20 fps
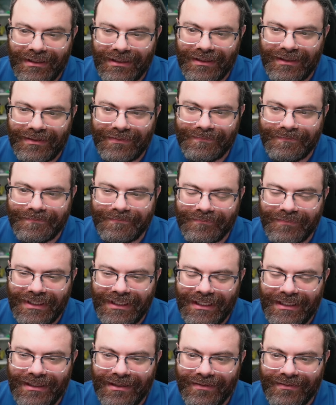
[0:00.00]
um,
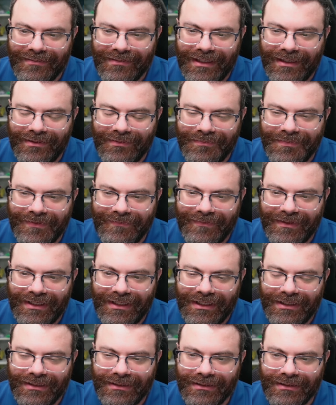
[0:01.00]
but any other letter would be
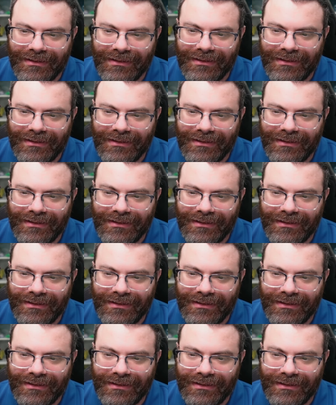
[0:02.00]
fine.